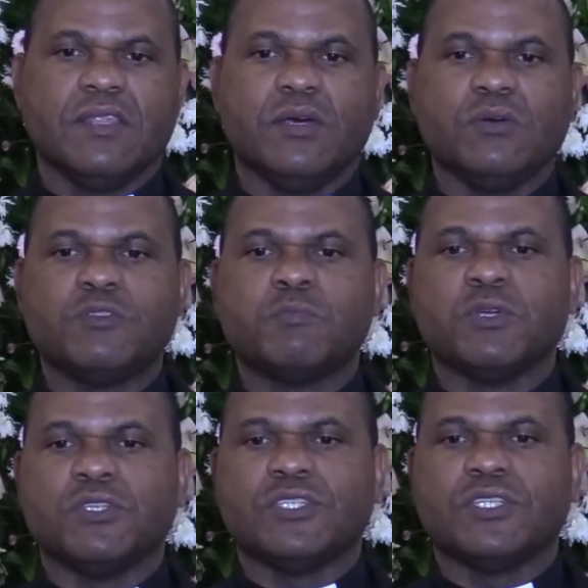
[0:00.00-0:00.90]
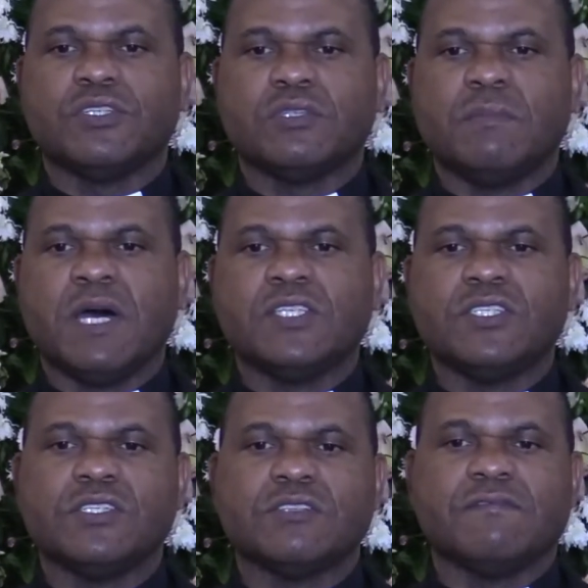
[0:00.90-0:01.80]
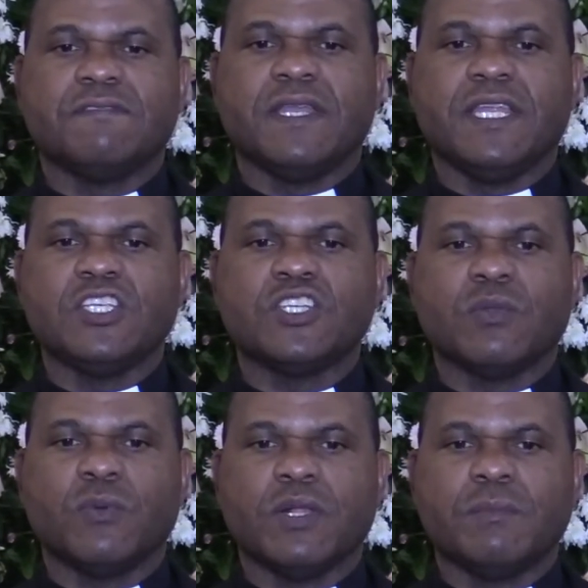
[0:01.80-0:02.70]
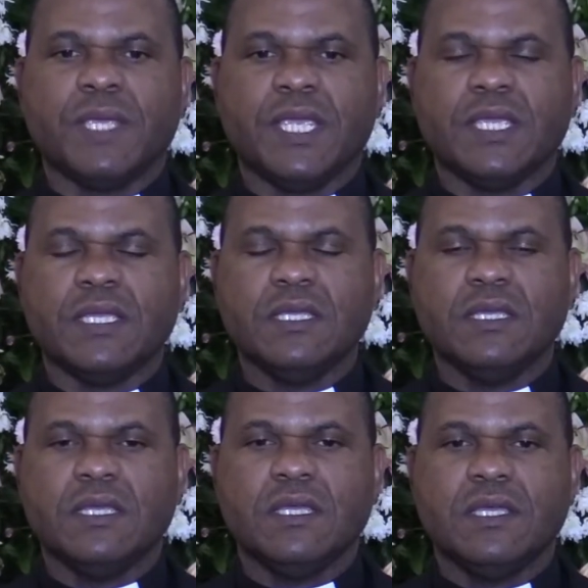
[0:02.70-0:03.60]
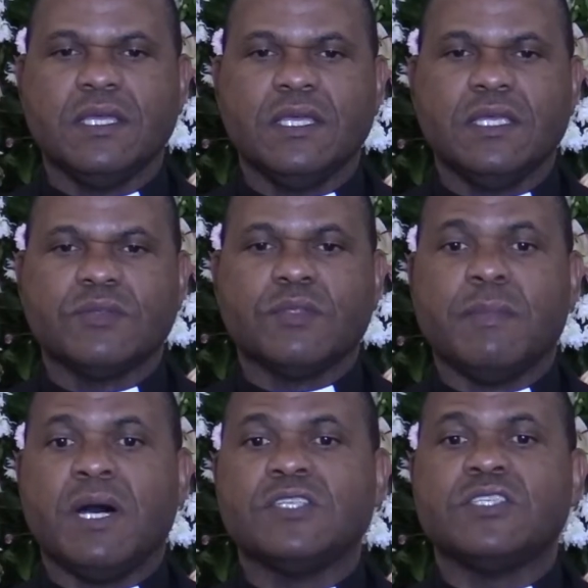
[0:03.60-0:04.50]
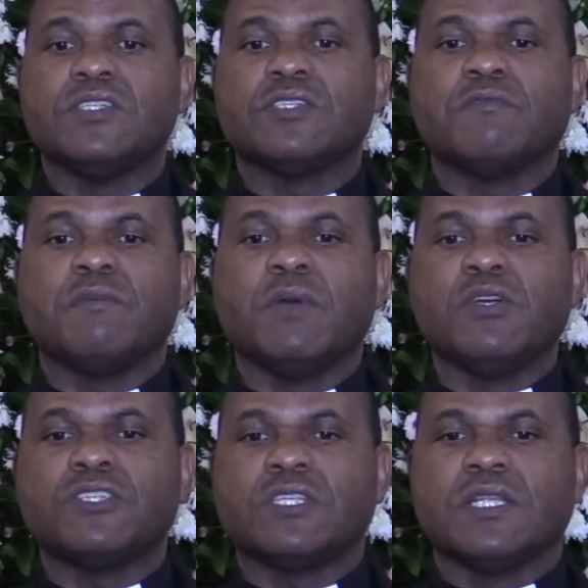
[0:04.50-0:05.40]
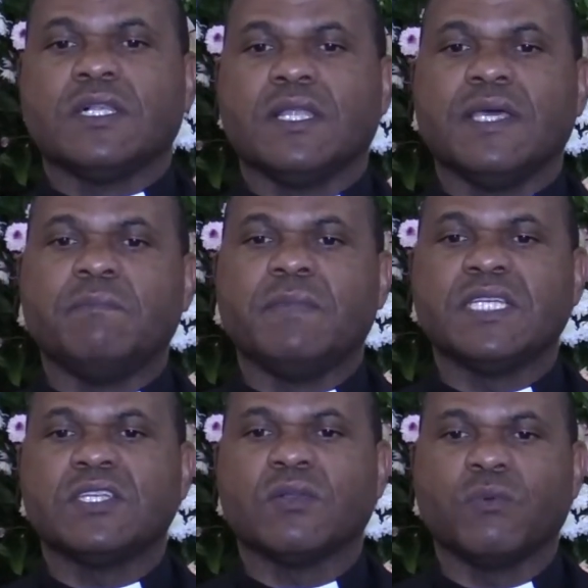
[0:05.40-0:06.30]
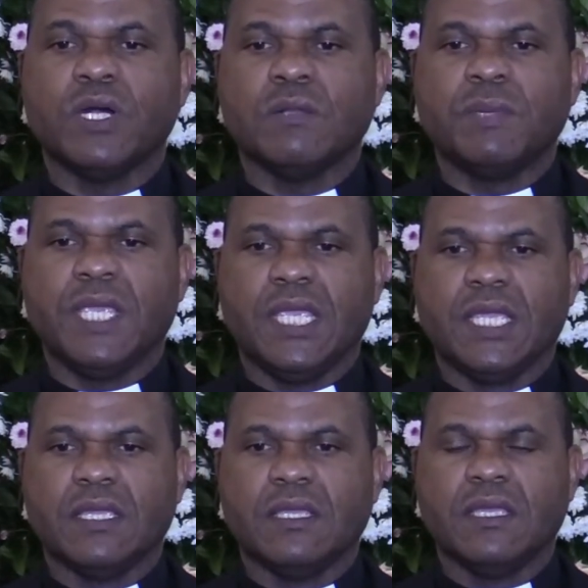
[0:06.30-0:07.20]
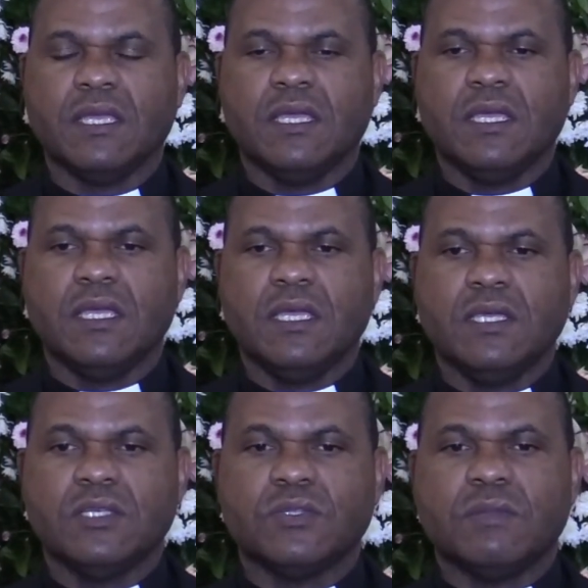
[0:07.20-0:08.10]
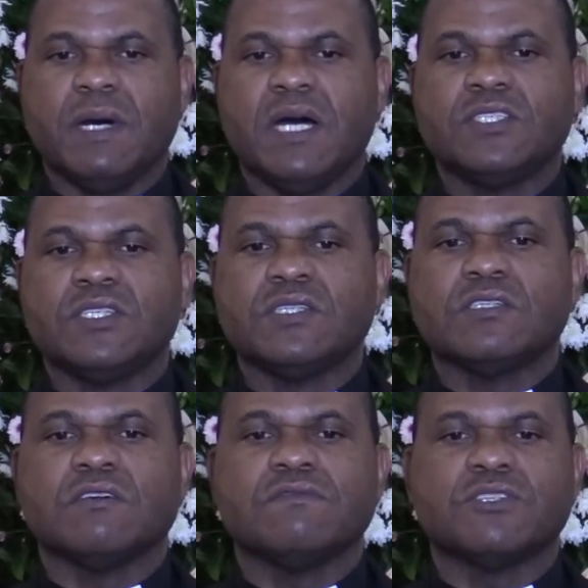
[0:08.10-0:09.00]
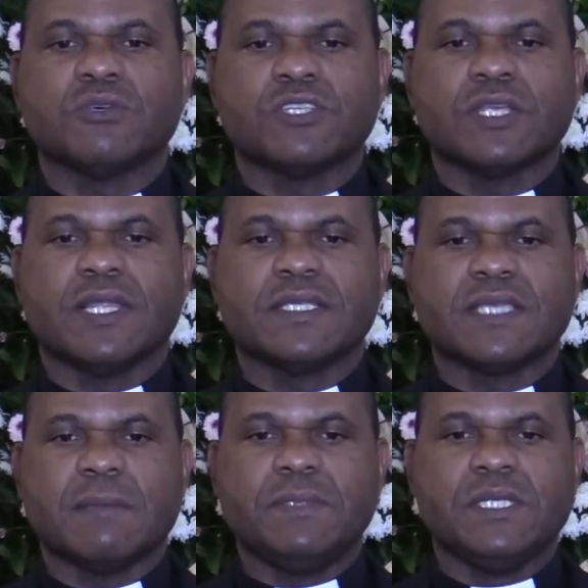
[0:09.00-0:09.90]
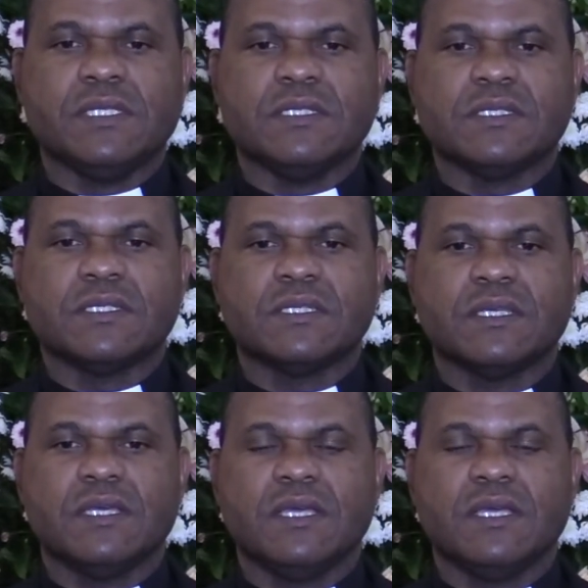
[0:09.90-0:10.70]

those pushed to the margins of financial well-being, to the margins of emotional and mental well-being, to the margins of social acceptance.